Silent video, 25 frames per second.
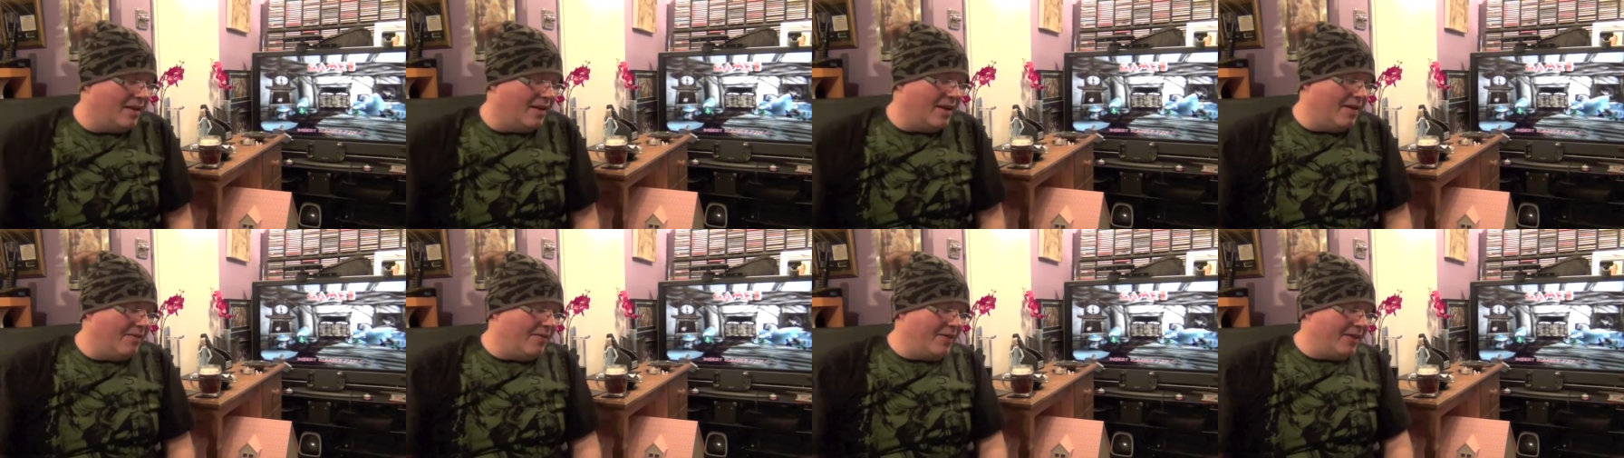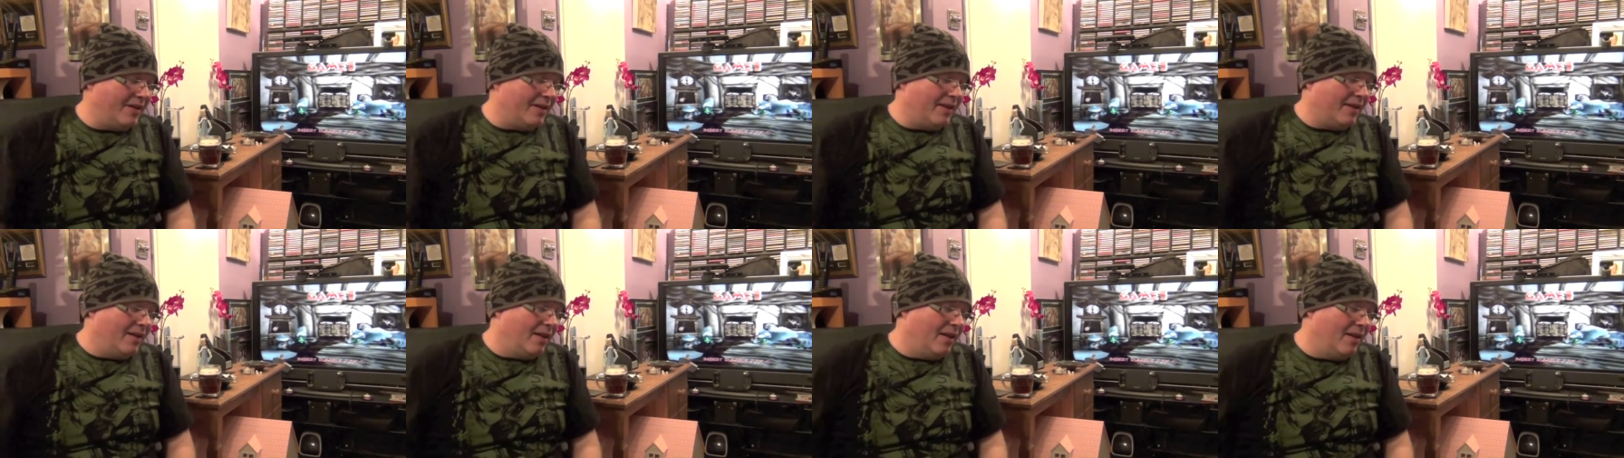
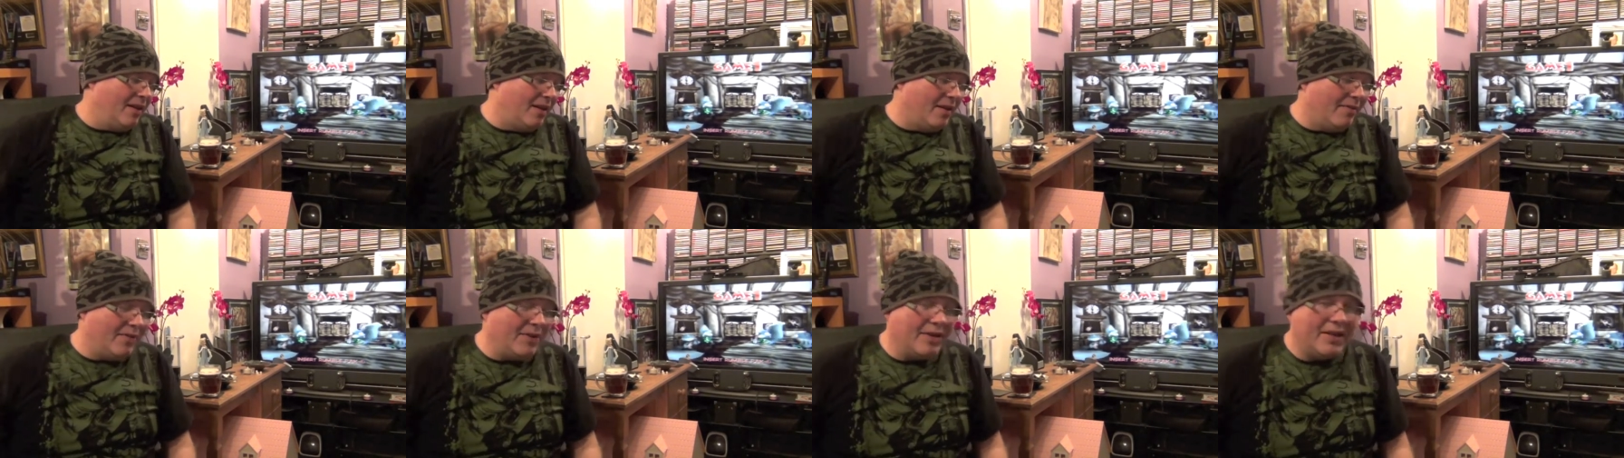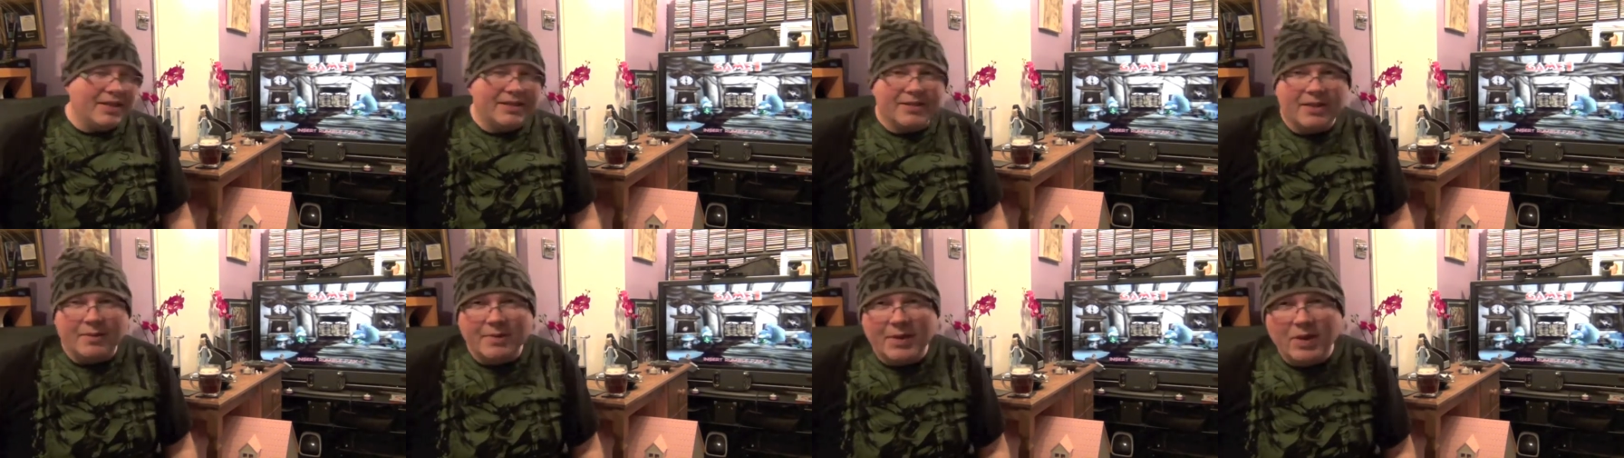going
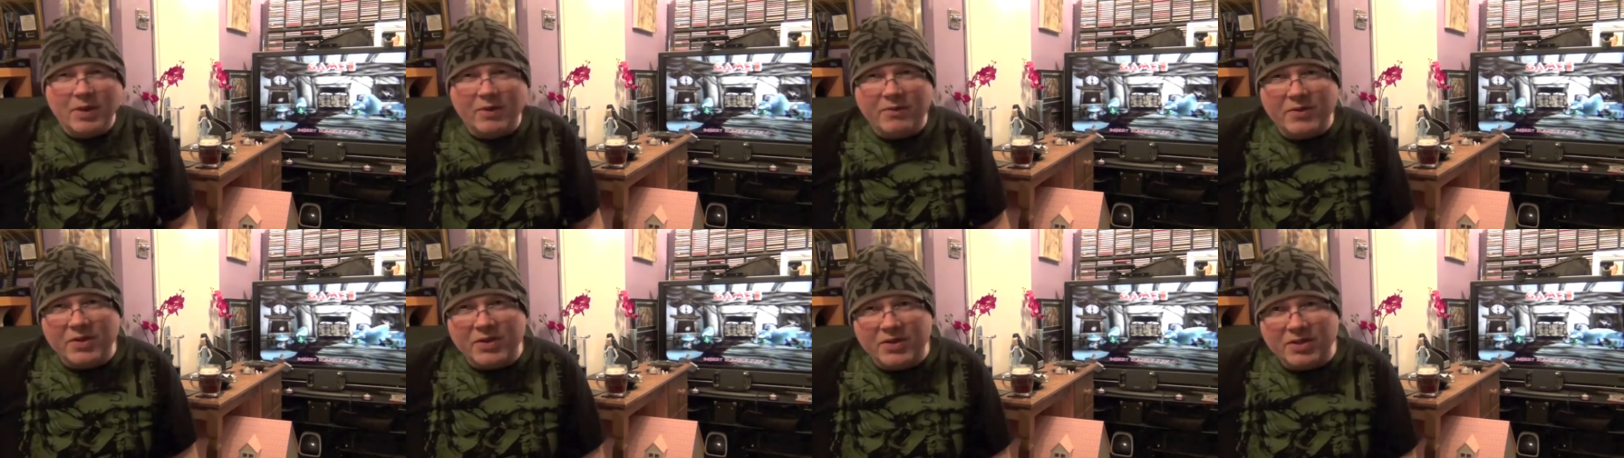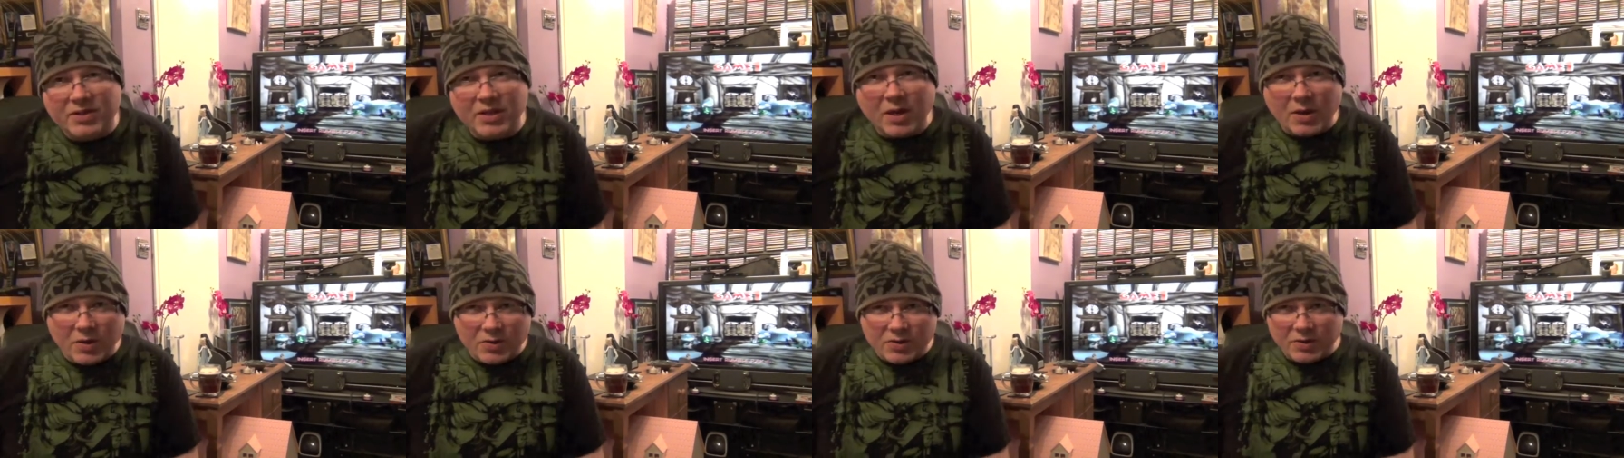to be a lot of
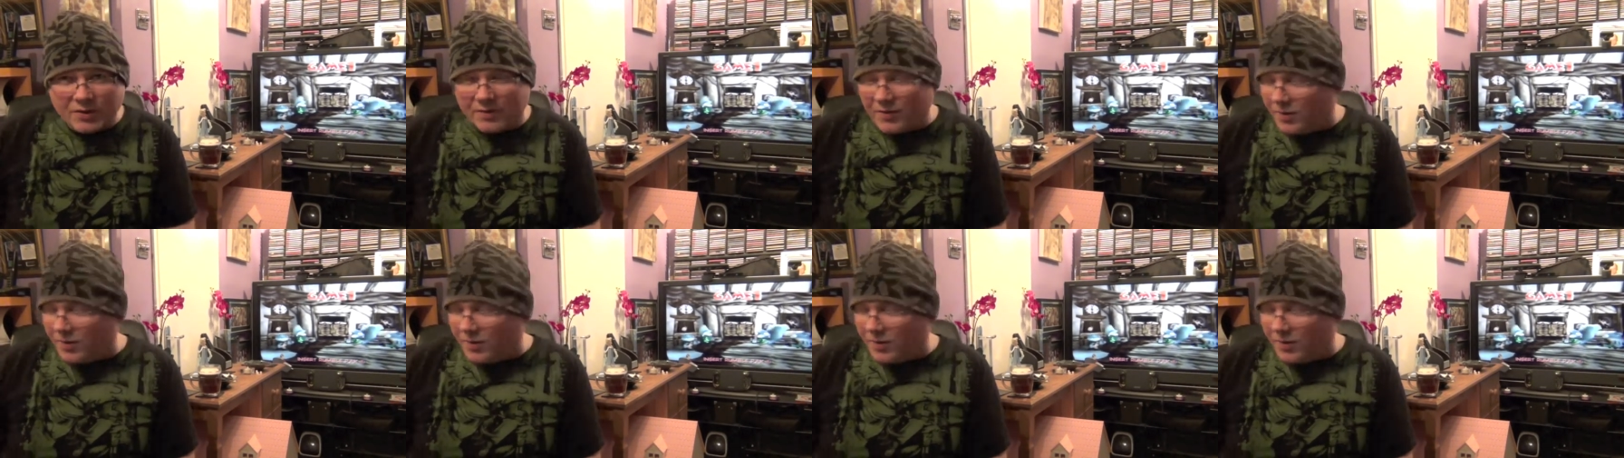nostalgia